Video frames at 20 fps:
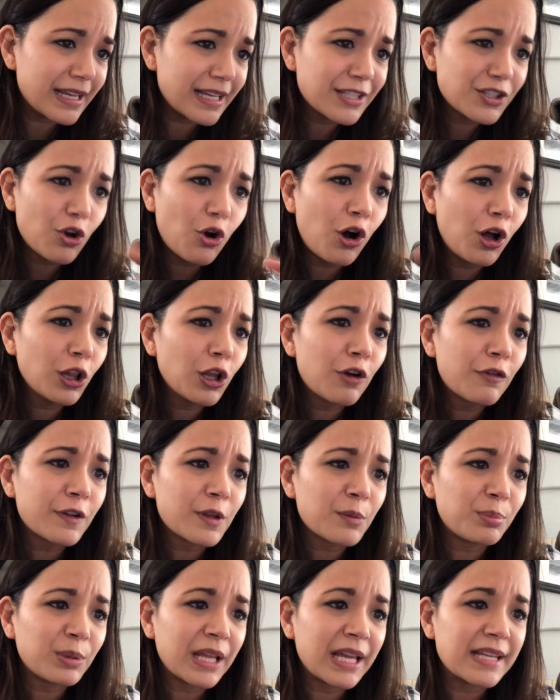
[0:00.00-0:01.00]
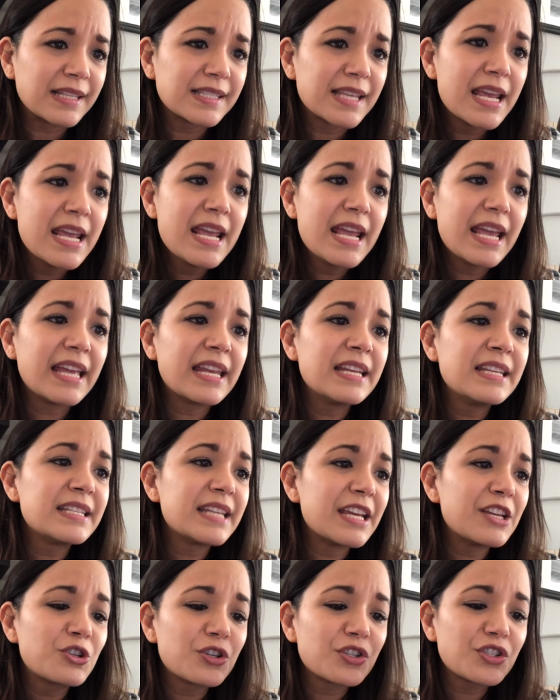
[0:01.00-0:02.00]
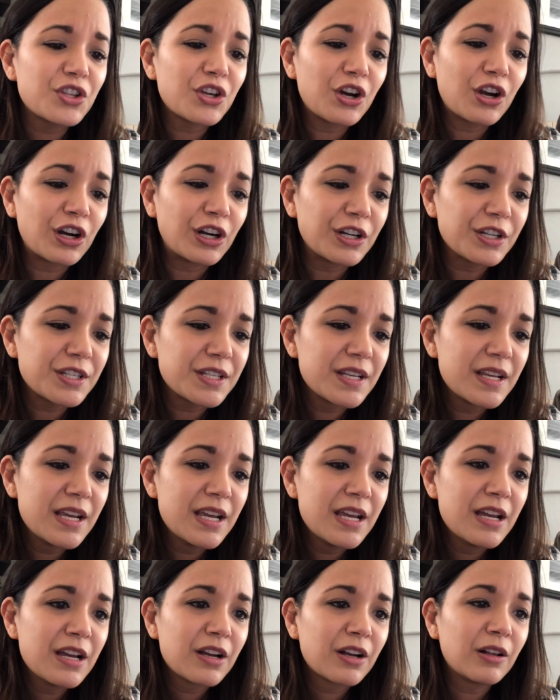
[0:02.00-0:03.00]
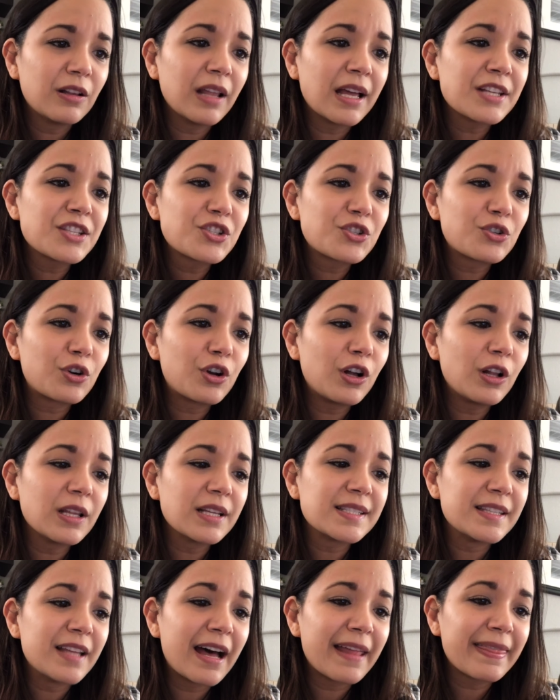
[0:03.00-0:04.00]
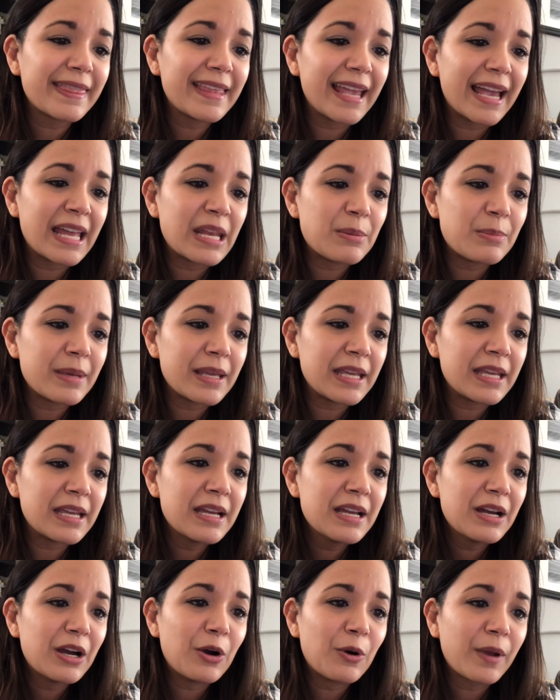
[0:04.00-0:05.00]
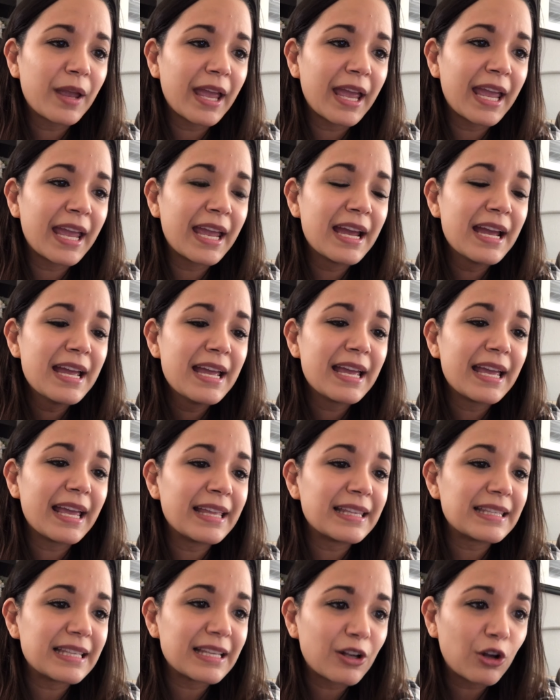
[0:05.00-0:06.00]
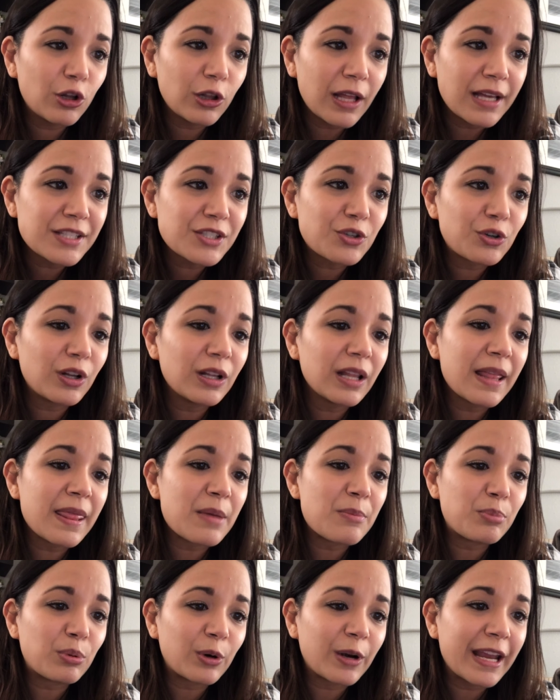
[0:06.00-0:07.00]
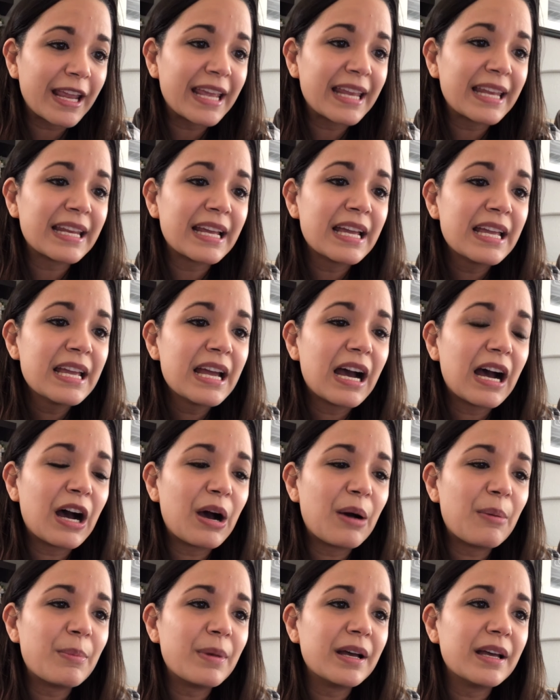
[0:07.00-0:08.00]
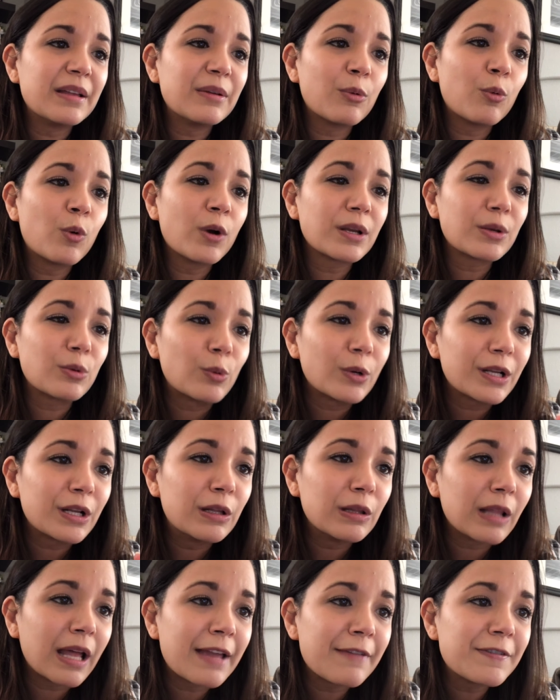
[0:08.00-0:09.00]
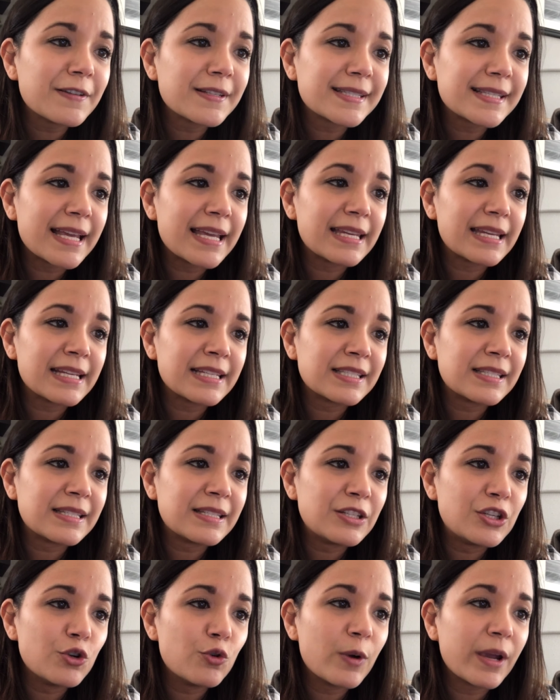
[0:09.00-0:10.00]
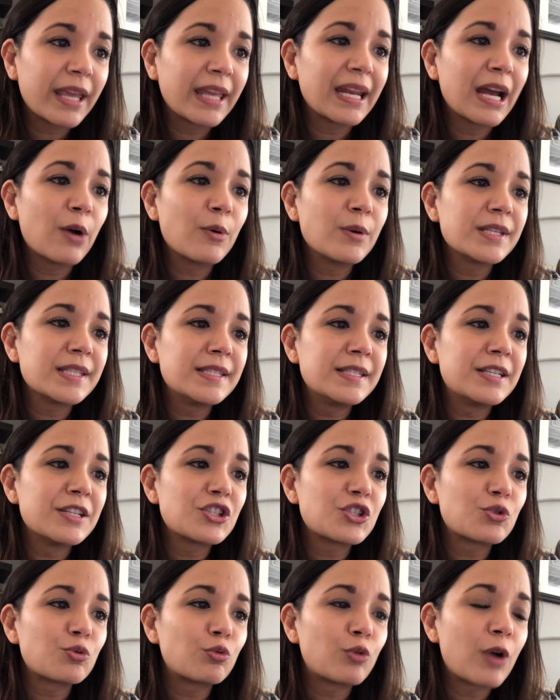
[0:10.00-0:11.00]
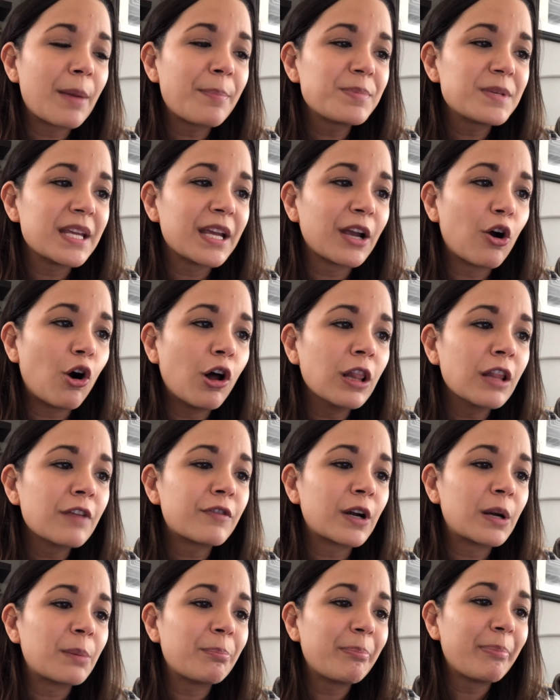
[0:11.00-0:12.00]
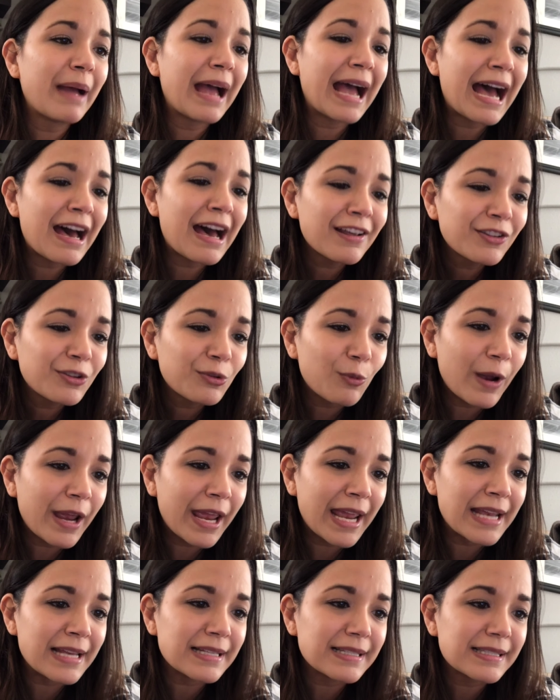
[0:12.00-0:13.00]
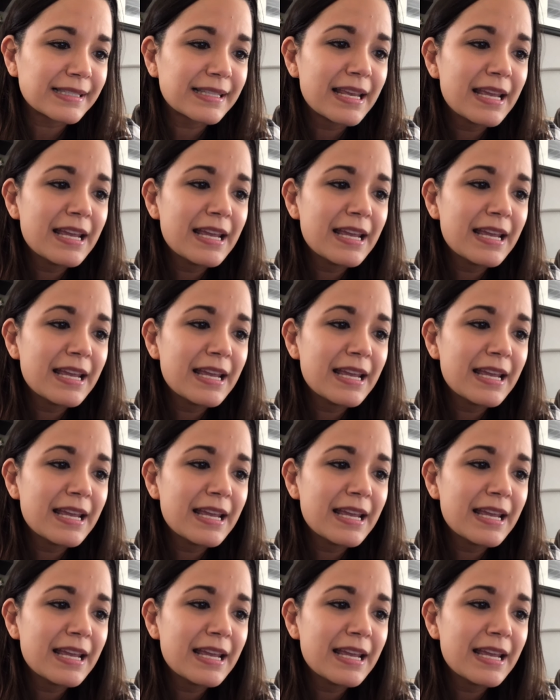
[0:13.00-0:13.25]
It's all over the place. It endangers the heart. Cholesterol is not the enemy, okay? Cholesterol and the brain, what glyphosate is doing and how it's disrupting all of our pathways.